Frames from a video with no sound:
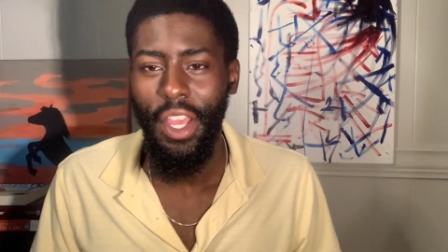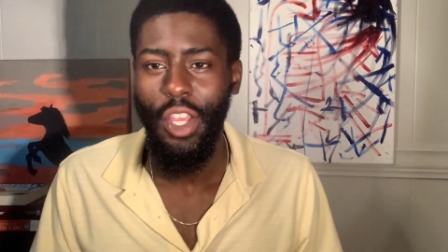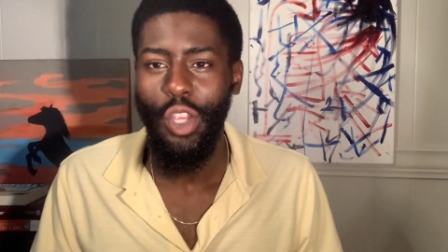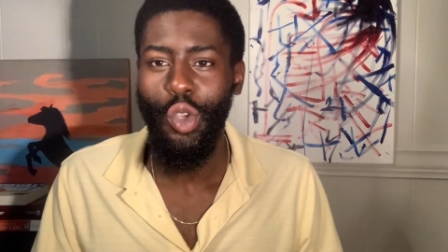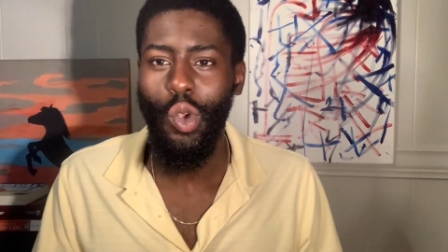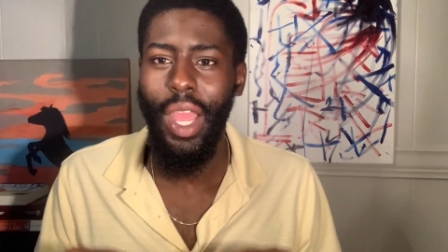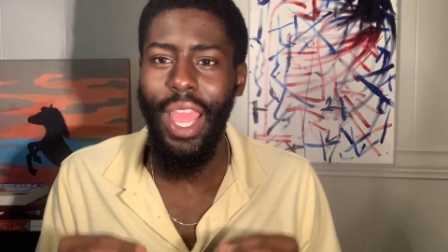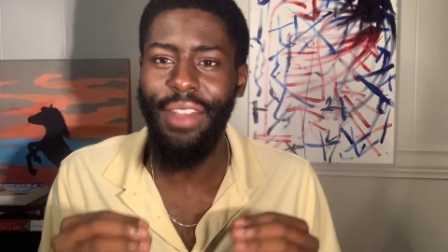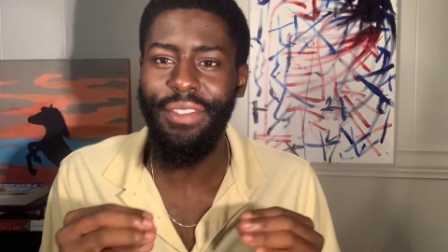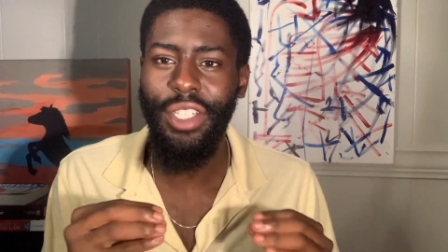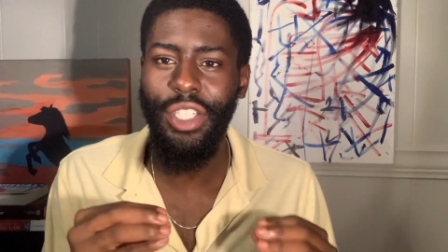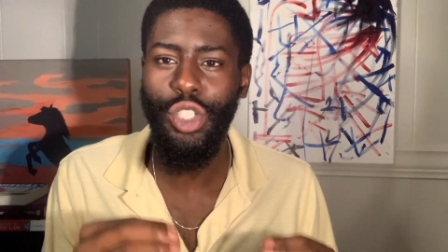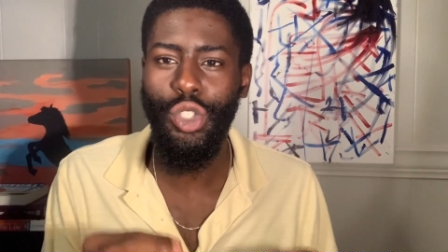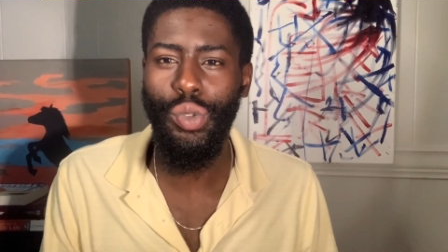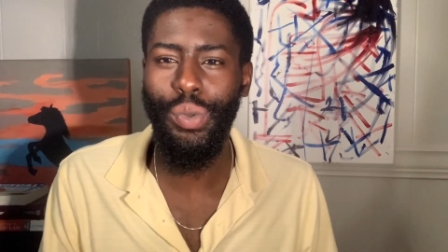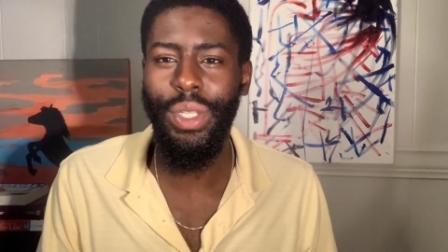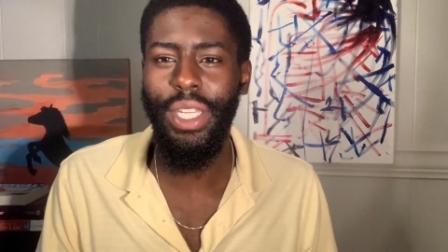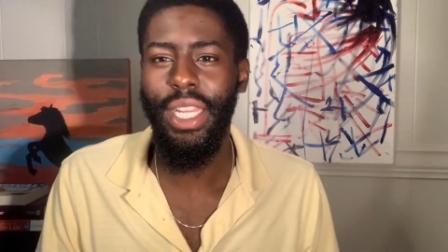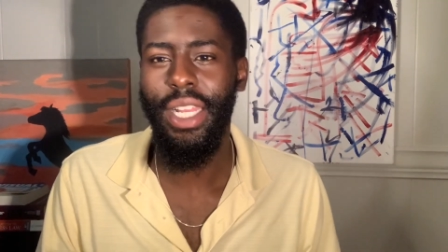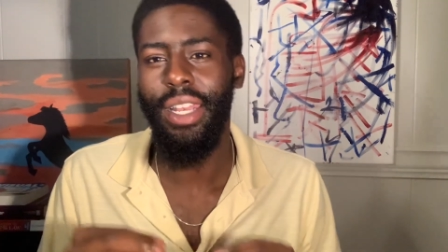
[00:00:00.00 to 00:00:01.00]
you have to
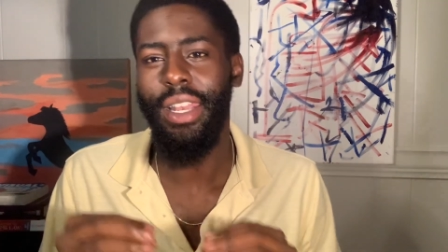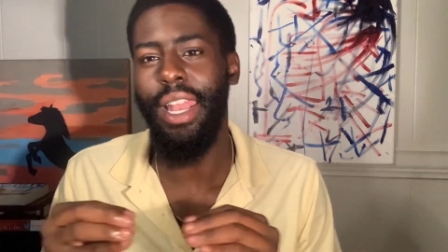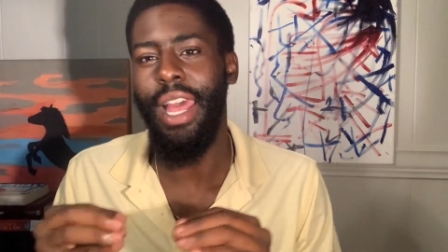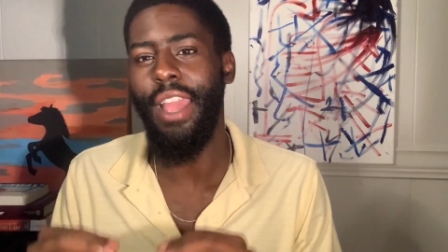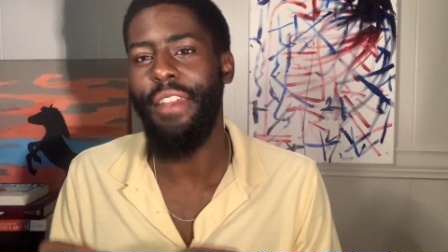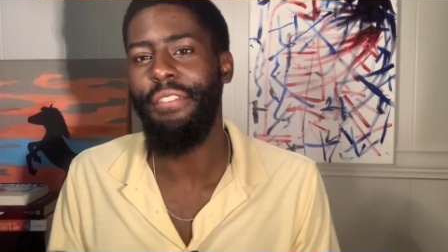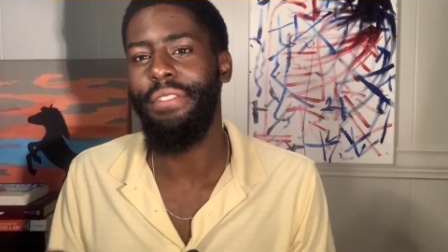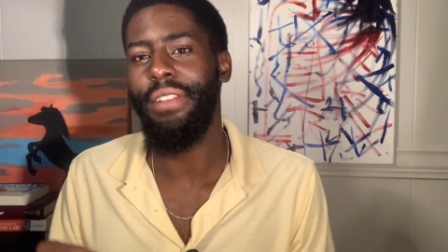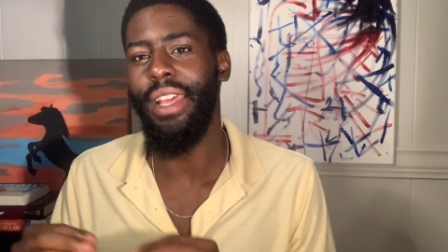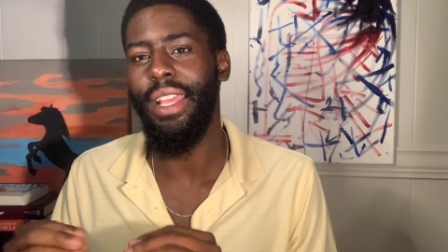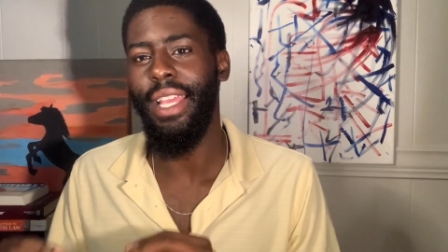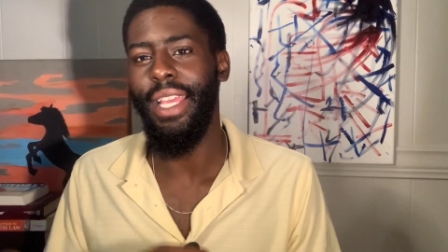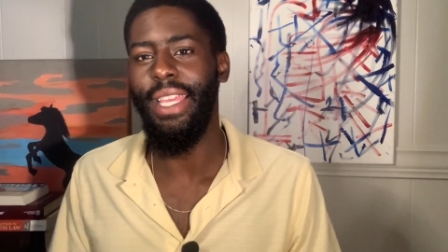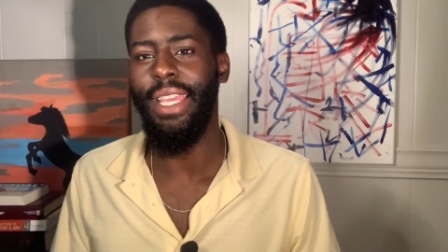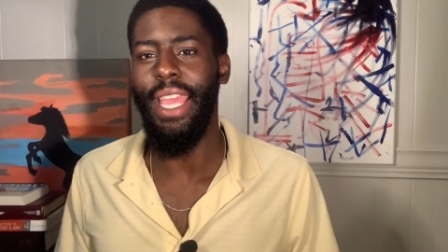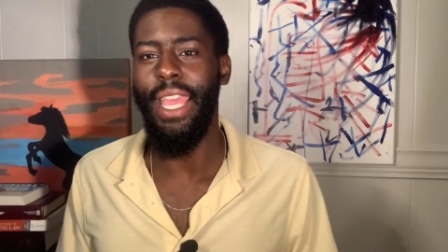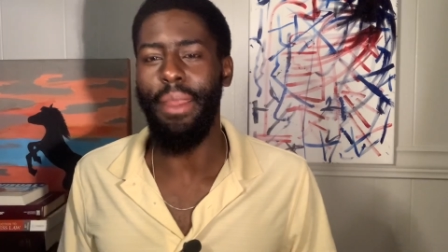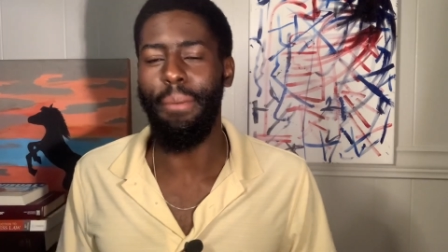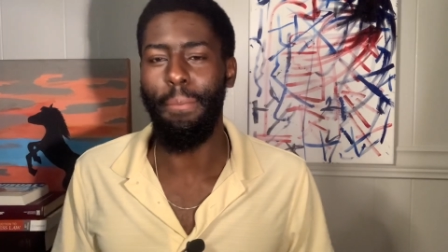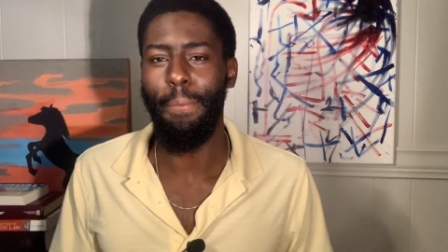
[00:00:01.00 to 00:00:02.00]
treat life like a
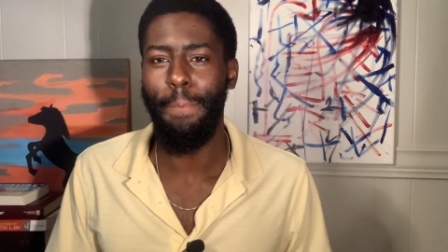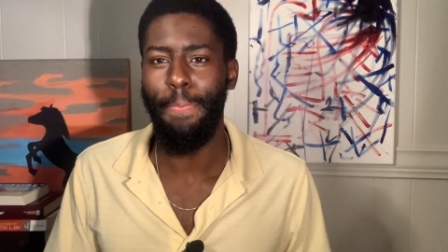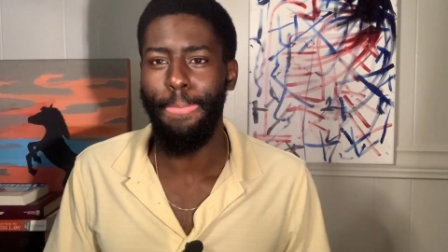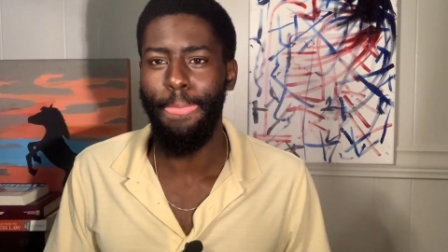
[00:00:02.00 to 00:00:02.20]
game.